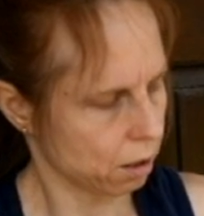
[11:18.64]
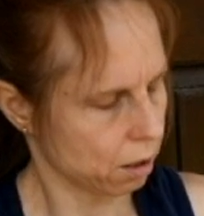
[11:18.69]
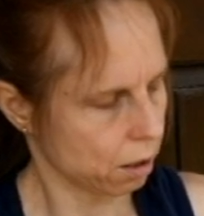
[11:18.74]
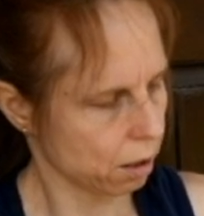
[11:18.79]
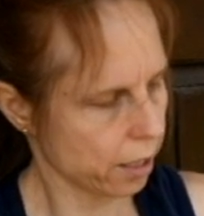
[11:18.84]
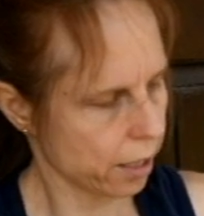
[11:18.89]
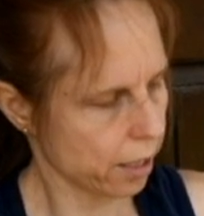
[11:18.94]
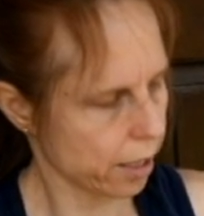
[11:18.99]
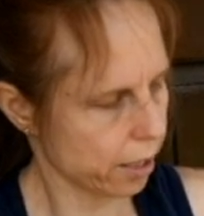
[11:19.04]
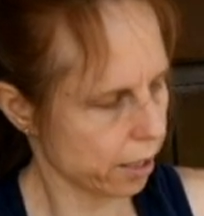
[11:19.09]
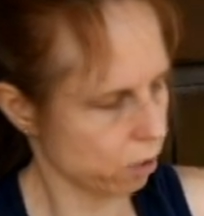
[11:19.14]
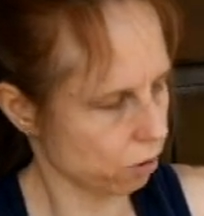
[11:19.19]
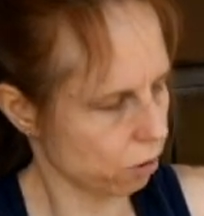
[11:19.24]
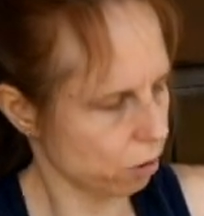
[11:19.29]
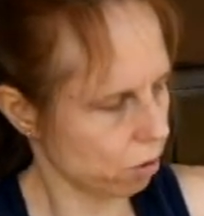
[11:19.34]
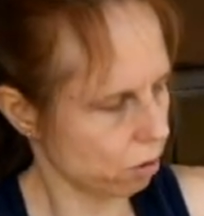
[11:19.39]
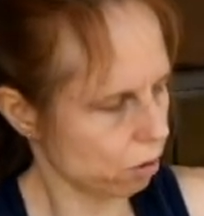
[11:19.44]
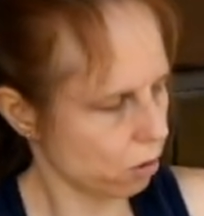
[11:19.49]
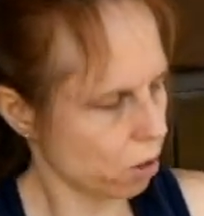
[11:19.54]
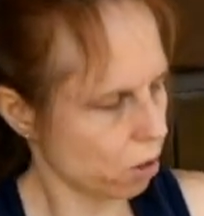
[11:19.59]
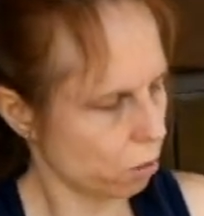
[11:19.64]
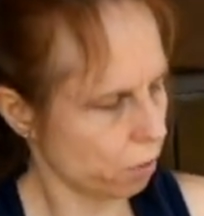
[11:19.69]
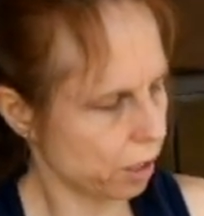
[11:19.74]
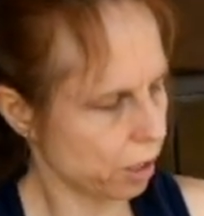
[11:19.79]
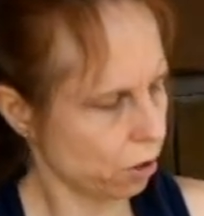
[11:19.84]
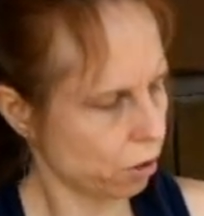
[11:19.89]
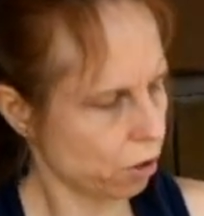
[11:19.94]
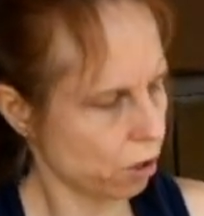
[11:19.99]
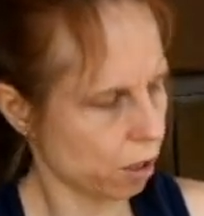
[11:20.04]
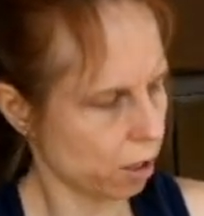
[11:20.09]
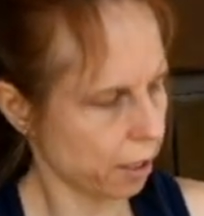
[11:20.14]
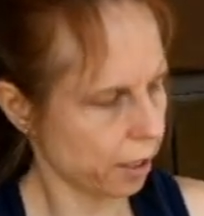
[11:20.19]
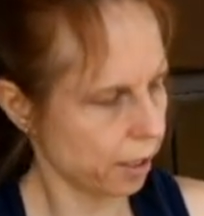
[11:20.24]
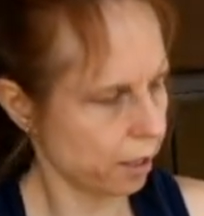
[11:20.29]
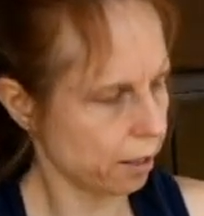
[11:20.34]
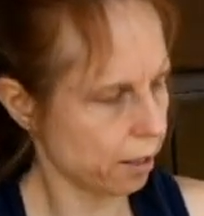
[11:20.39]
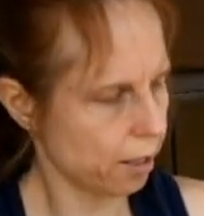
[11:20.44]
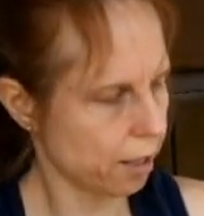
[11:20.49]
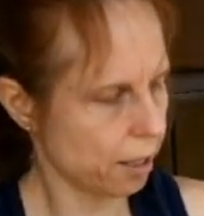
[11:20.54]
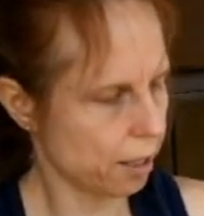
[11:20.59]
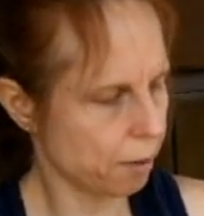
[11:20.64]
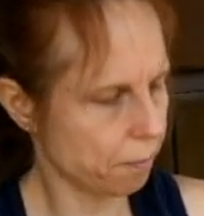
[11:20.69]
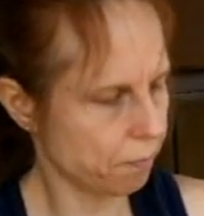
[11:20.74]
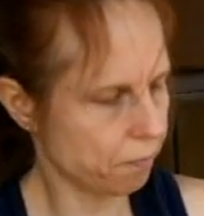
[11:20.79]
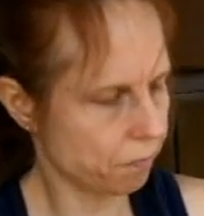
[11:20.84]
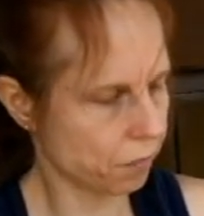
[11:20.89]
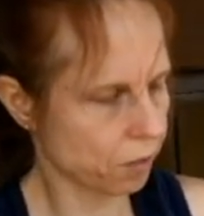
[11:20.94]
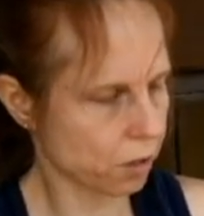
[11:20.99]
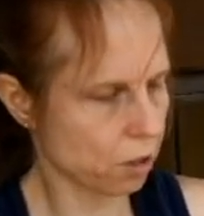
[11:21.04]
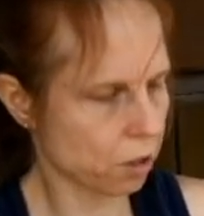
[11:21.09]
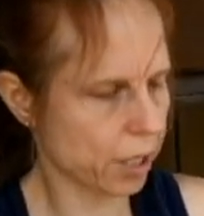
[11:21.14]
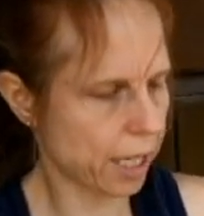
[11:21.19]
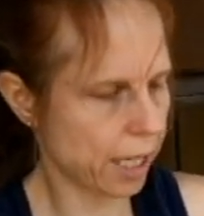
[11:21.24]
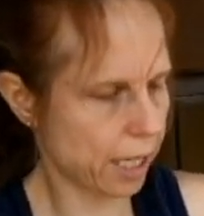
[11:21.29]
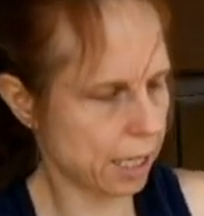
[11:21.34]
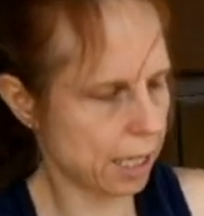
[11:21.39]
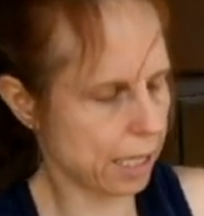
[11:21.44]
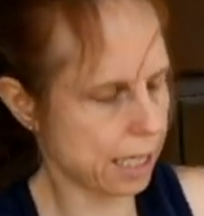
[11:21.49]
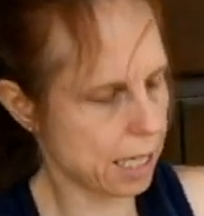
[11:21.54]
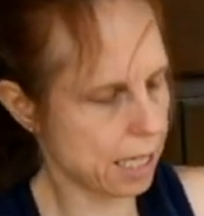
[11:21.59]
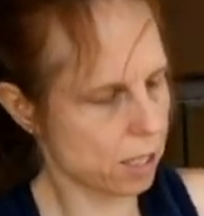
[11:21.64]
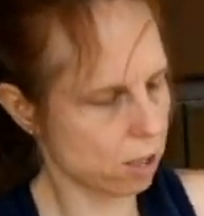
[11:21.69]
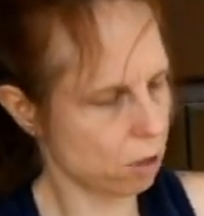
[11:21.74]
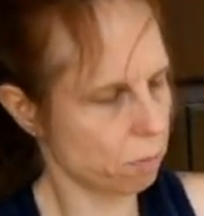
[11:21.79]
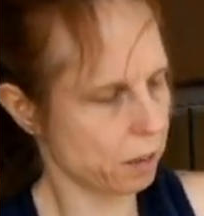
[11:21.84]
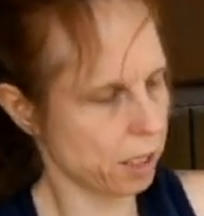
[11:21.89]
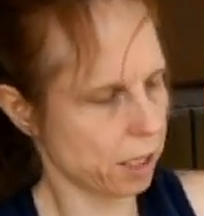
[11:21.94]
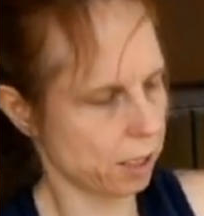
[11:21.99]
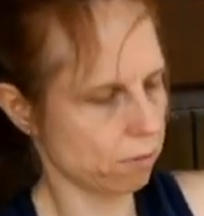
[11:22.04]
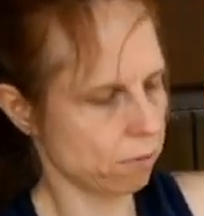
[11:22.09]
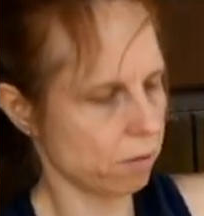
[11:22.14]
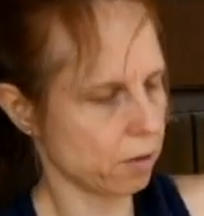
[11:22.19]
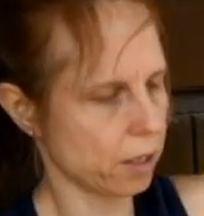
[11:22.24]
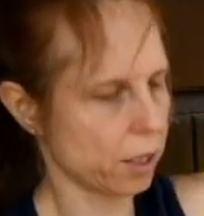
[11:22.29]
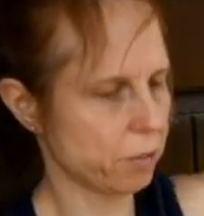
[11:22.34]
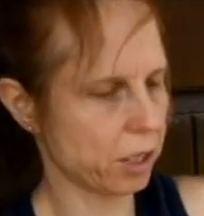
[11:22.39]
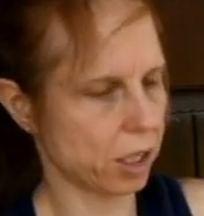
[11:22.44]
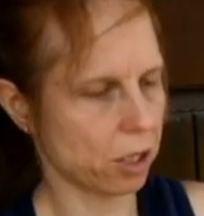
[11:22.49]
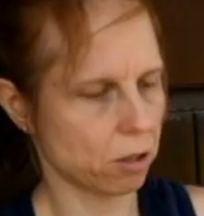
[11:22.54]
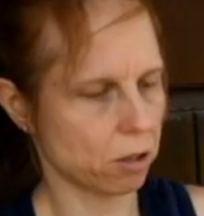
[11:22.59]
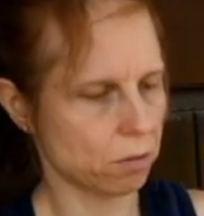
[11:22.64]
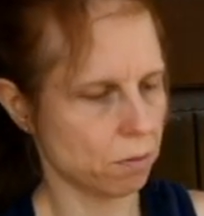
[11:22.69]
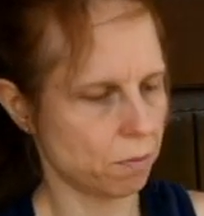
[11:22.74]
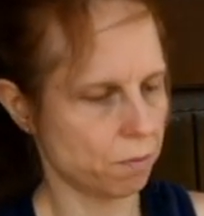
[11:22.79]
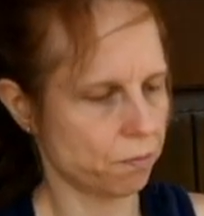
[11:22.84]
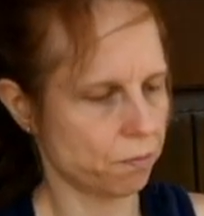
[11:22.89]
I don't know what you call it. Okay, and I can't open it. There we go.